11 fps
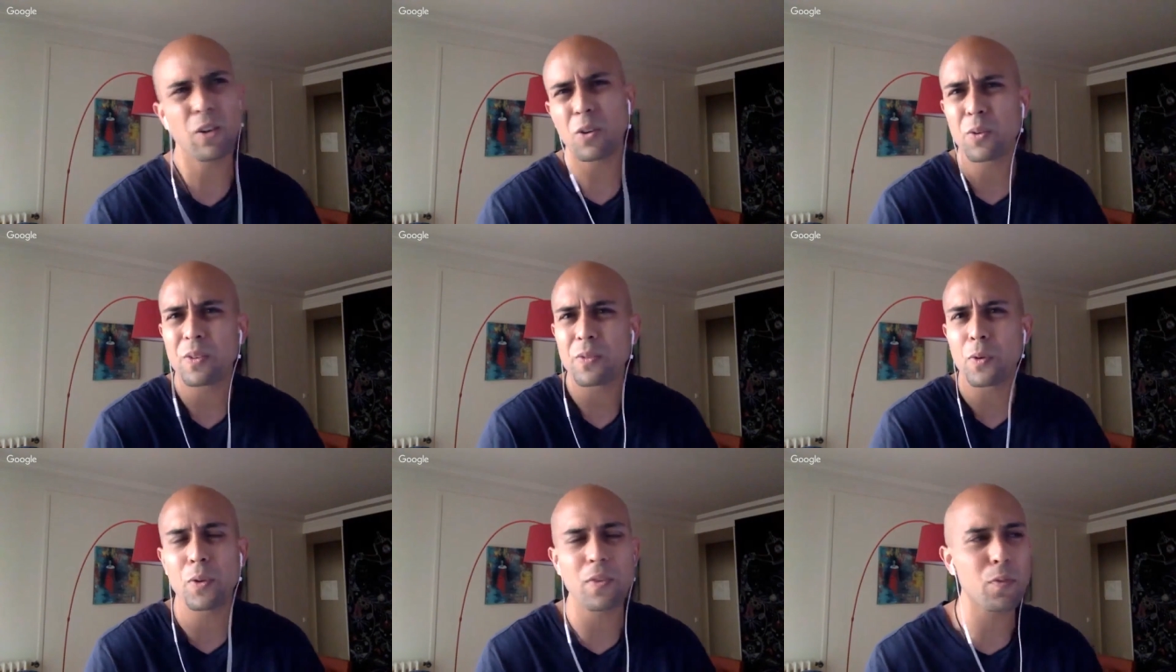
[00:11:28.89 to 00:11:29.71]
Oh,
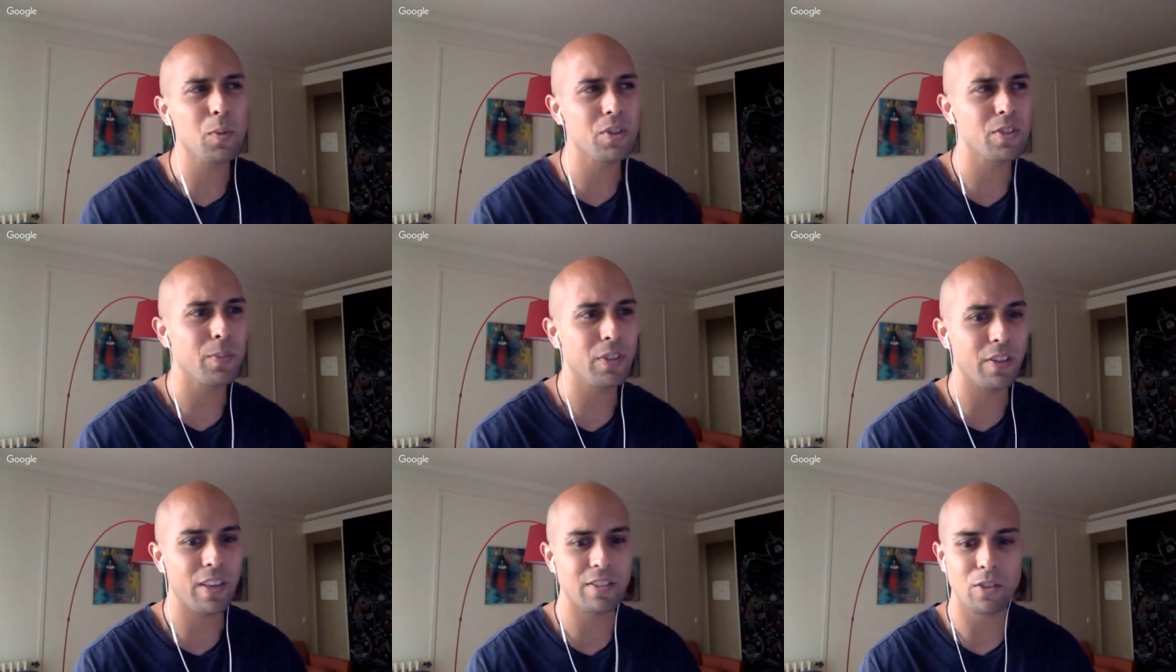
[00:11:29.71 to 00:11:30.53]
well, even more simple than
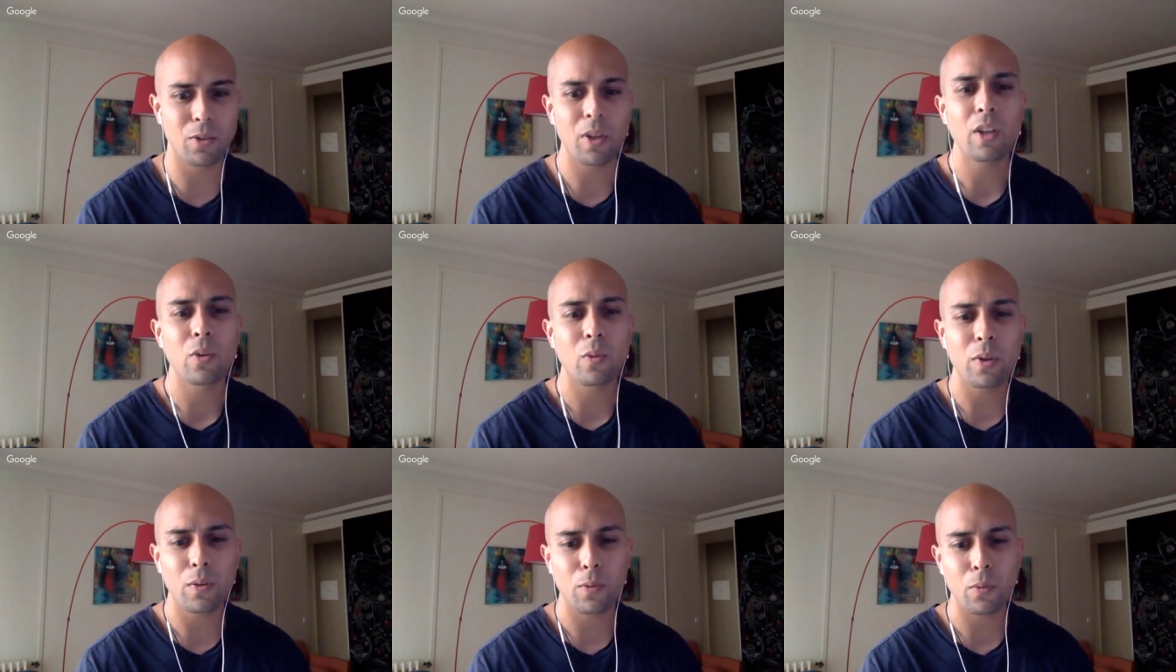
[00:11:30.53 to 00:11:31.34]
that. So
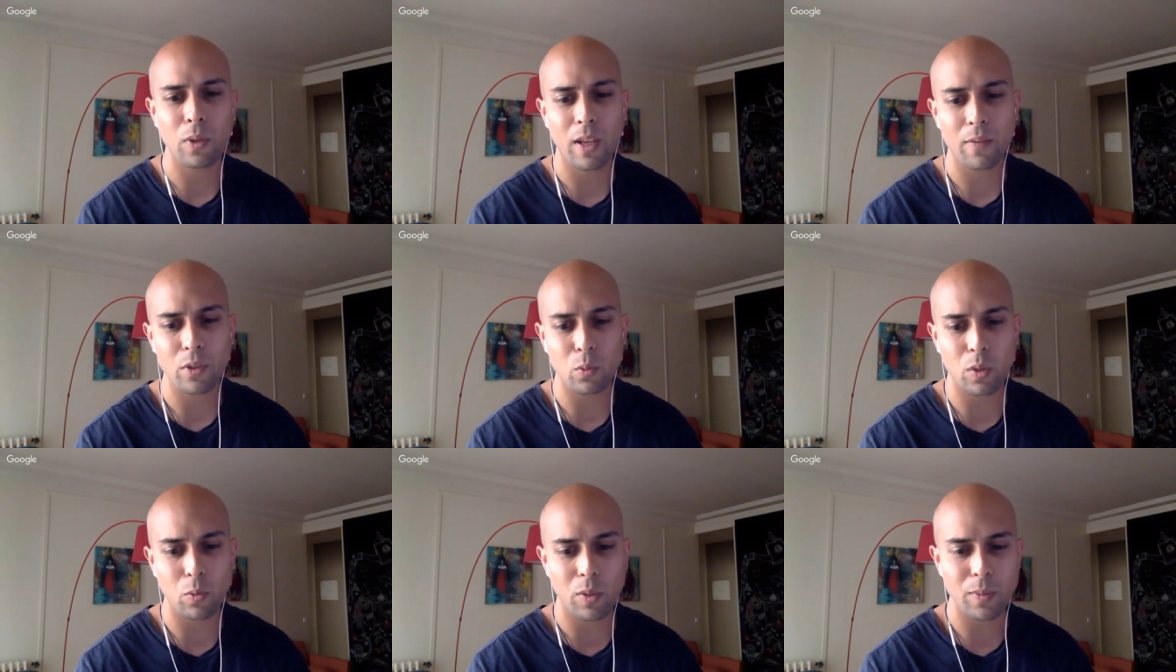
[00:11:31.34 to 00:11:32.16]
we we have this
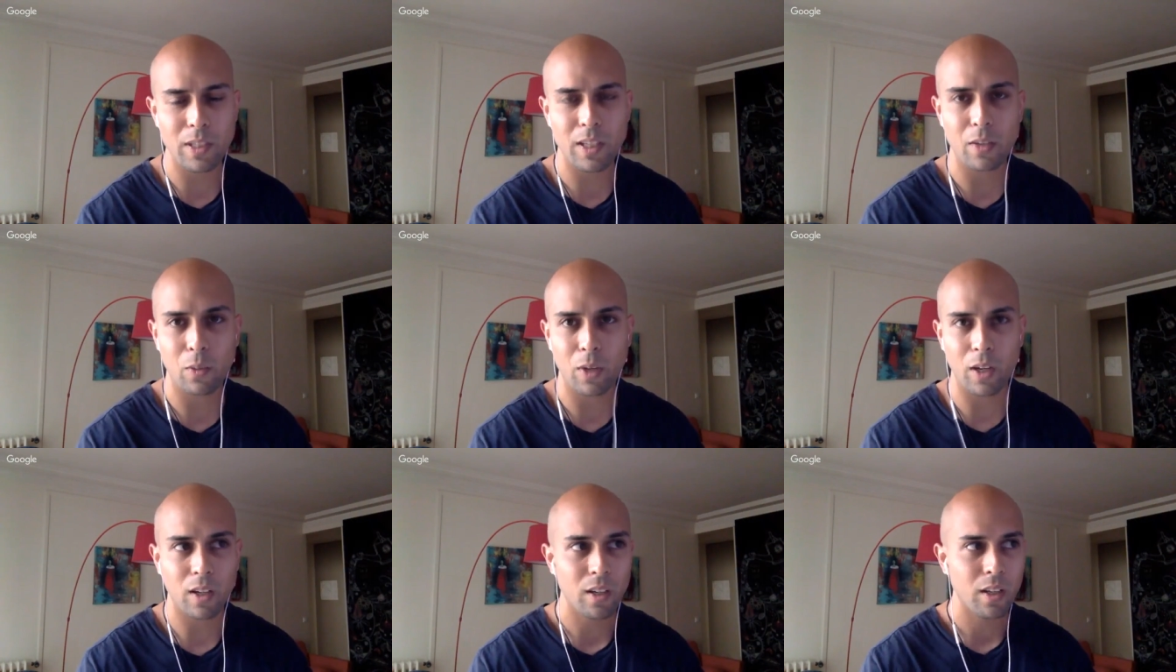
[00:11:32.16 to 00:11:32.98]
one website
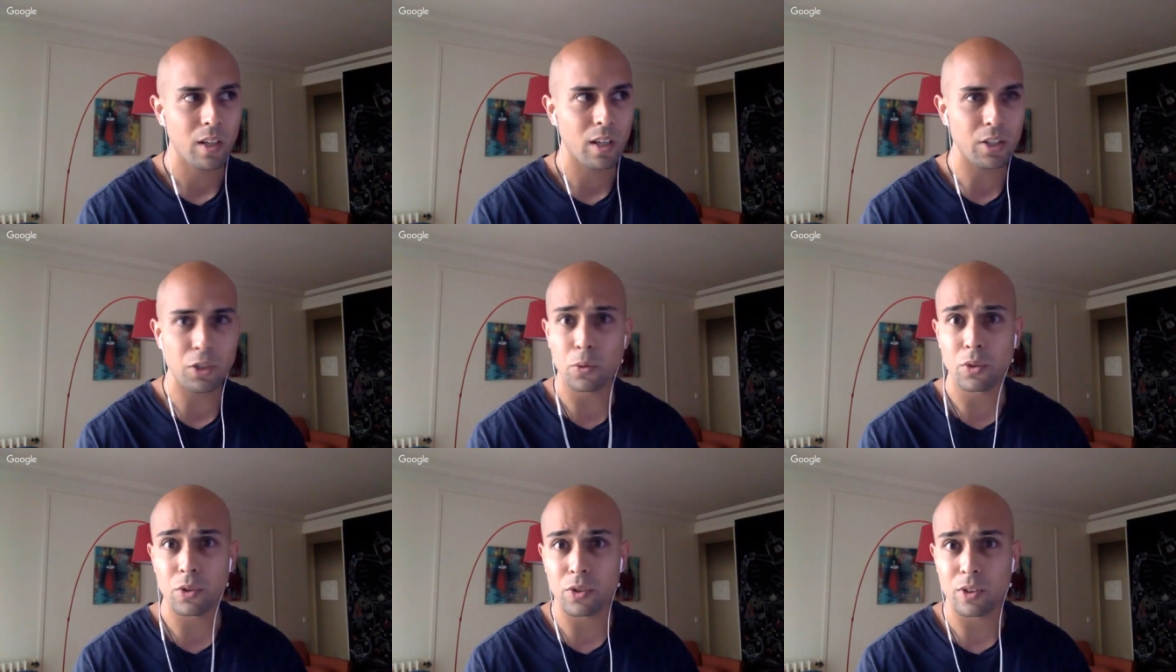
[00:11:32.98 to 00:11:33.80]
where uh,
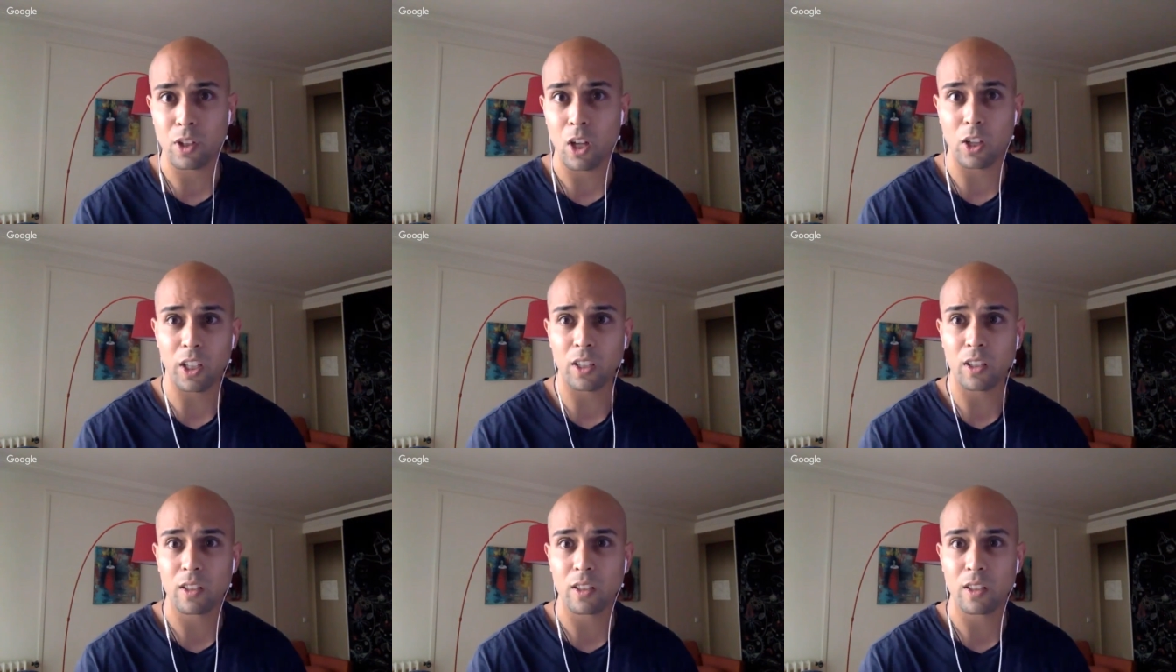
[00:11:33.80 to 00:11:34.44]
users log in.